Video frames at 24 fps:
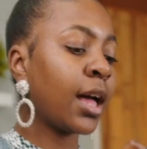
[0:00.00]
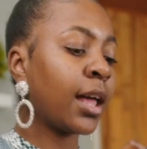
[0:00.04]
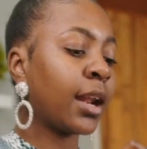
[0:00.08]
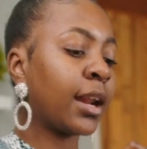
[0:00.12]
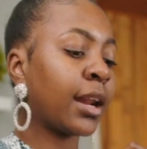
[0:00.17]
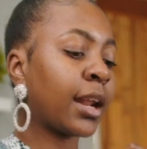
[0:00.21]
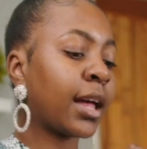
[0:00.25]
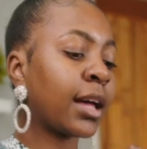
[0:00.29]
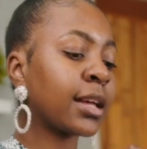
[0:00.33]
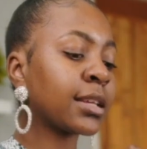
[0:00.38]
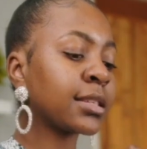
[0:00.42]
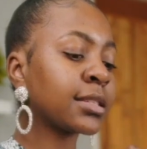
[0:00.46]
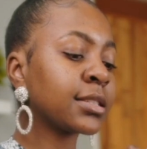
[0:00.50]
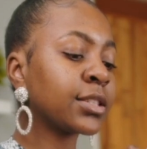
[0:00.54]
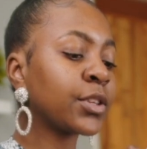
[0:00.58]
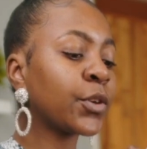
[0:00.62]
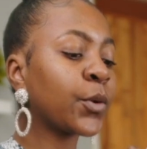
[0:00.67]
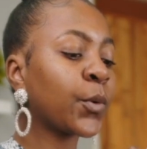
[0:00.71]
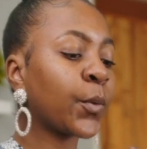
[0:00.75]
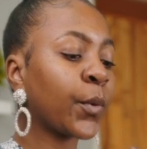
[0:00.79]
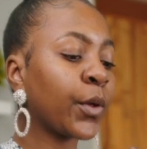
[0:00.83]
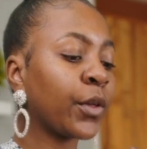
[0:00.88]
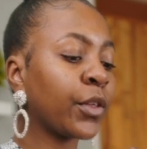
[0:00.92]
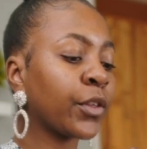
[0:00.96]

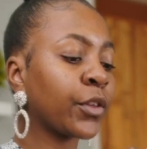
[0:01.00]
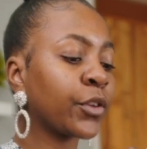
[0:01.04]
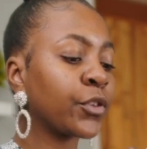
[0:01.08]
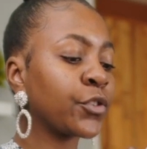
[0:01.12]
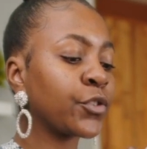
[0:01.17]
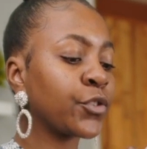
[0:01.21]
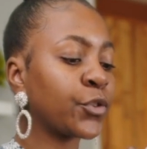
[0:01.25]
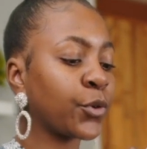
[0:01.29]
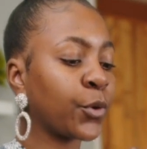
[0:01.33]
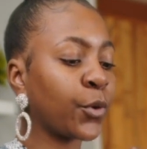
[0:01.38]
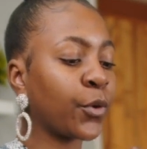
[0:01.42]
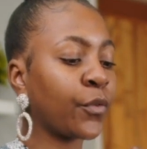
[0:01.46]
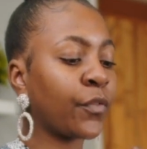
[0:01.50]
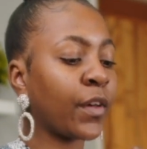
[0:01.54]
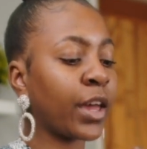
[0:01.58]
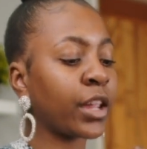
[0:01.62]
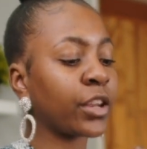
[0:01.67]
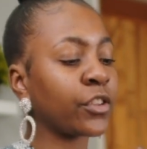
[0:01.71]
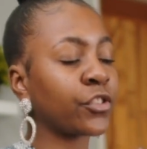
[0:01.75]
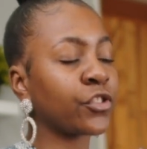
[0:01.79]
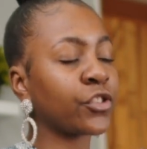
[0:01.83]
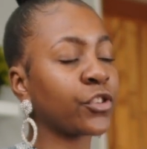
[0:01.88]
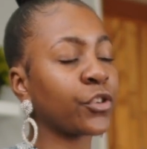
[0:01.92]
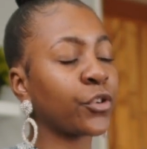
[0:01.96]
Lasting Oil Control
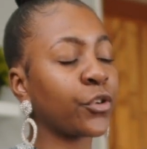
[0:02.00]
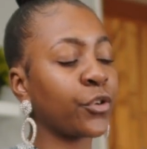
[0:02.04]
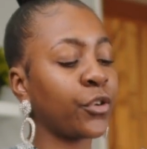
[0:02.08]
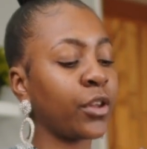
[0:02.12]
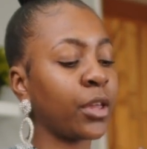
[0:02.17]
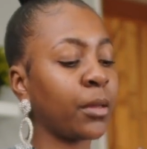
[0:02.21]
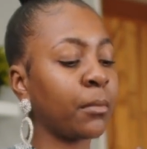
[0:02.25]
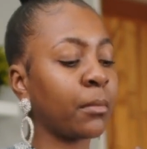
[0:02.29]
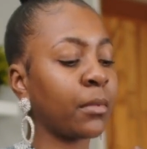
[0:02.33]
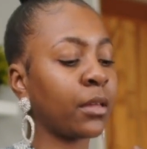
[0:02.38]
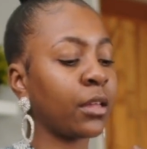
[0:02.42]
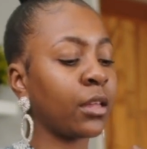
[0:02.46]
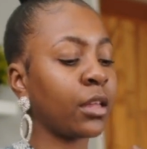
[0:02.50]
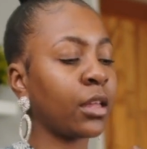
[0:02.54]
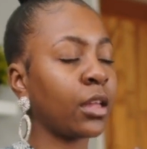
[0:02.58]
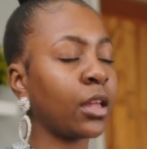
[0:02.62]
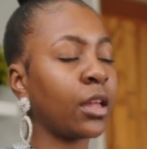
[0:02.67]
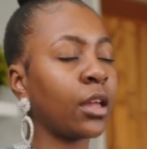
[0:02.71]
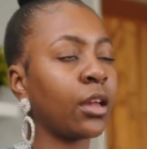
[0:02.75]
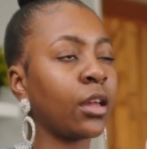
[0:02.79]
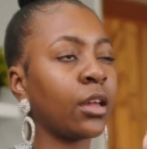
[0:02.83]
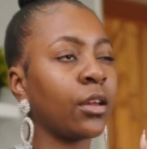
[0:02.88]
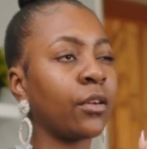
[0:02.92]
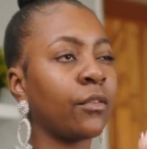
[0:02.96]
Vanishing Cream.
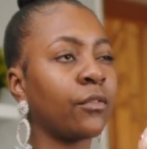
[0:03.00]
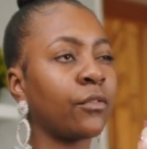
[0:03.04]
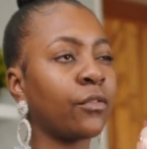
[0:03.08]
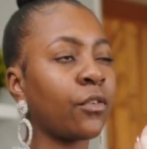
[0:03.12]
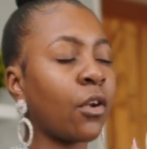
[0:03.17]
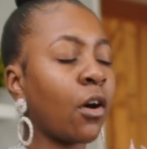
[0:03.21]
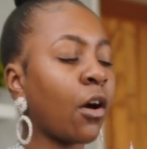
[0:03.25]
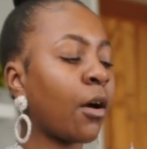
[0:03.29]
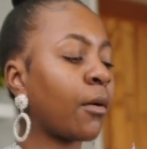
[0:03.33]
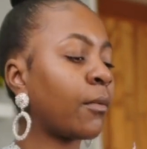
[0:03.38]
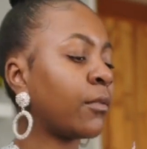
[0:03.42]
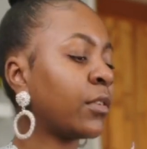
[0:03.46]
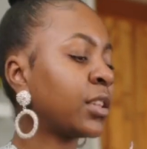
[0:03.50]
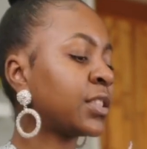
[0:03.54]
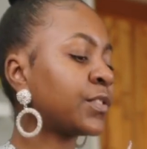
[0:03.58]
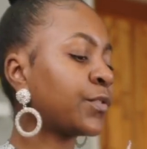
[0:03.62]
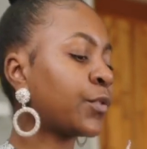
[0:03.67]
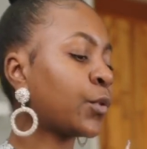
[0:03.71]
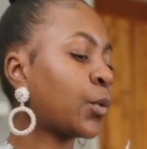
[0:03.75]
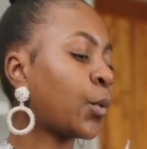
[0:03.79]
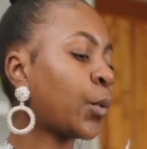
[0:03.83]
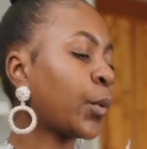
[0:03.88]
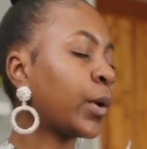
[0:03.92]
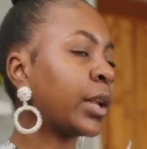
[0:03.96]
It's
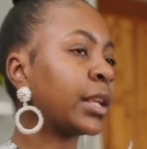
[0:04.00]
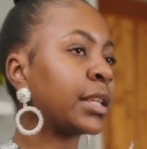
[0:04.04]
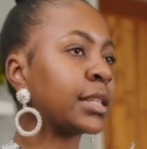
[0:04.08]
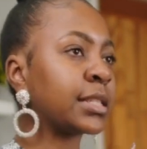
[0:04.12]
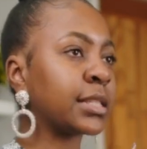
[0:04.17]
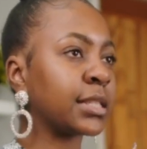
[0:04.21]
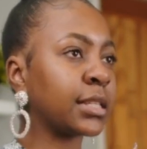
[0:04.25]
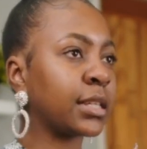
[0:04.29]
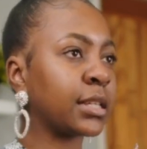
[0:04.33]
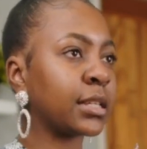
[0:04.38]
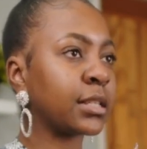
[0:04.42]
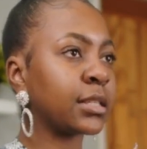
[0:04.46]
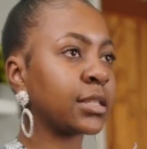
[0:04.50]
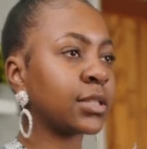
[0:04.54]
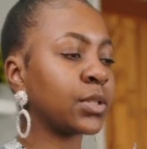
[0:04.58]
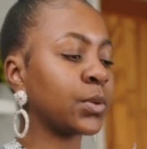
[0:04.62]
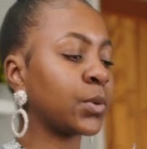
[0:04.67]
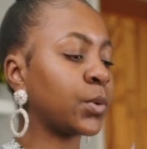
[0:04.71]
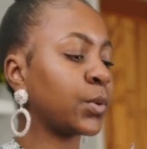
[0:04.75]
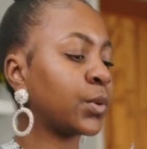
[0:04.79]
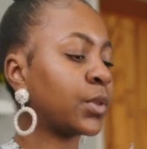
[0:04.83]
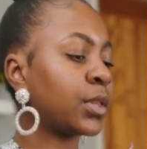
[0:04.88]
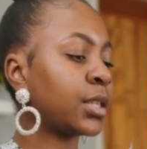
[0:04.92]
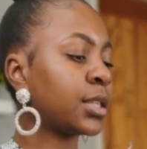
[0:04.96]
for oily skin,
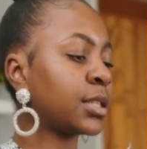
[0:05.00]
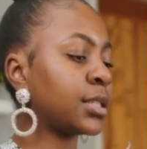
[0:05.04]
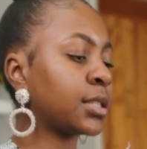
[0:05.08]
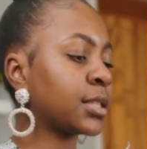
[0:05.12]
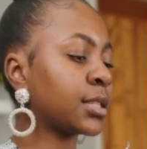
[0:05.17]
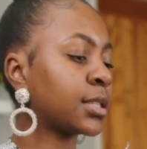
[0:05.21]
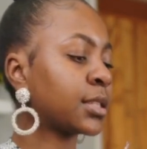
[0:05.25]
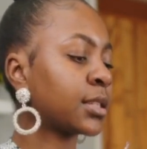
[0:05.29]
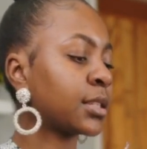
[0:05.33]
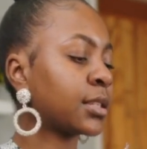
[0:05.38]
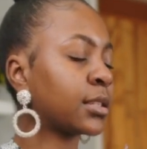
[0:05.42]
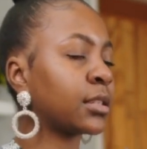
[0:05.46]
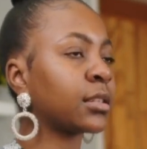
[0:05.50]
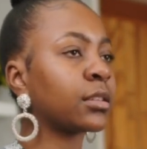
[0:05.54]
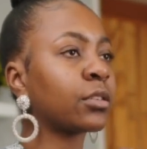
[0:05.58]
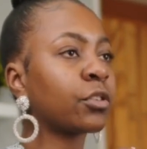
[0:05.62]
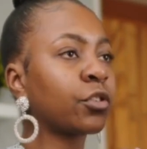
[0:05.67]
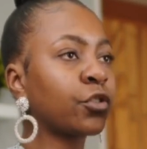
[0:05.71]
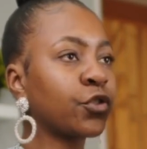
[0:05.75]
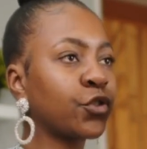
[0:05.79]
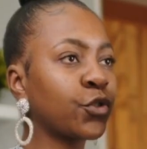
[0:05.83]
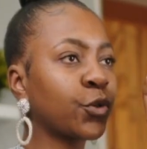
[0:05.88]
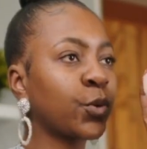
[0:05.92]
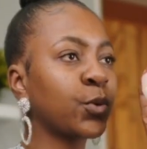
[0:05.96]
so this
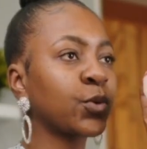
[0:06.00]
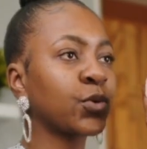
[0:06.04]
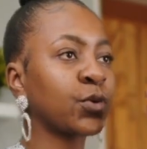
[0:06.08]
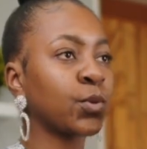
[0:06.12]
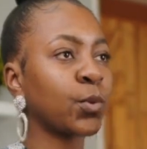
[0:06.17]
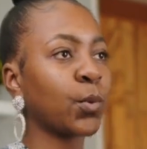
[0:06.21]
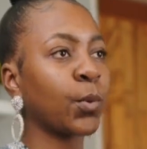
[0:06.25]
controls the